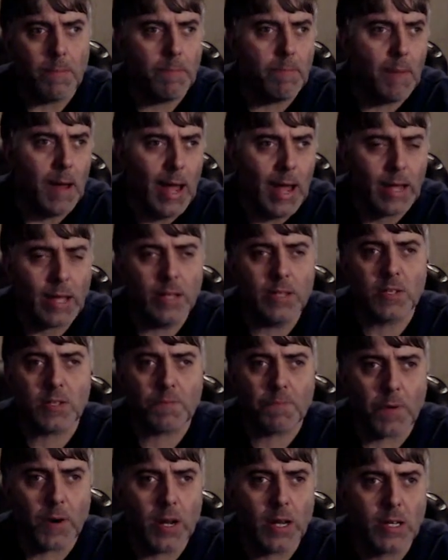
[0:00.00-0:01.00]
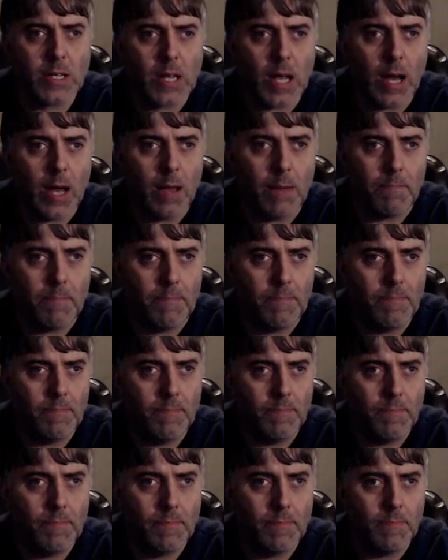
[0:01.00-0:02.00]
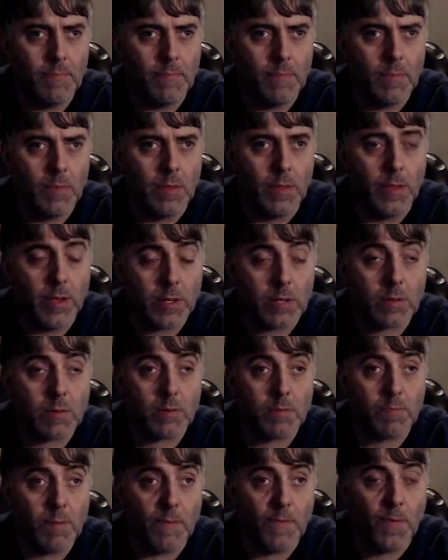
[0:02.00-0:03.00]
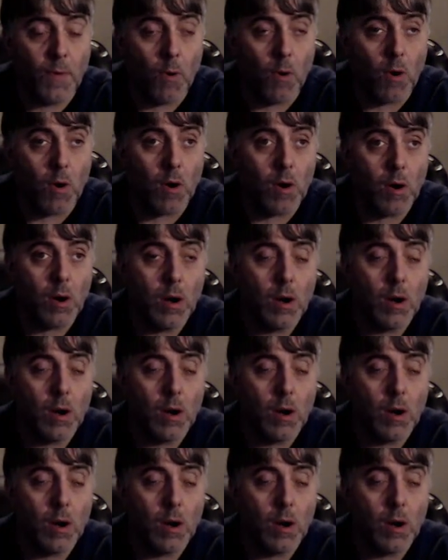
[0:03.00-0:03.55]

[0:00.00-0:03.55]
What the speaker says: back in springtime, this was before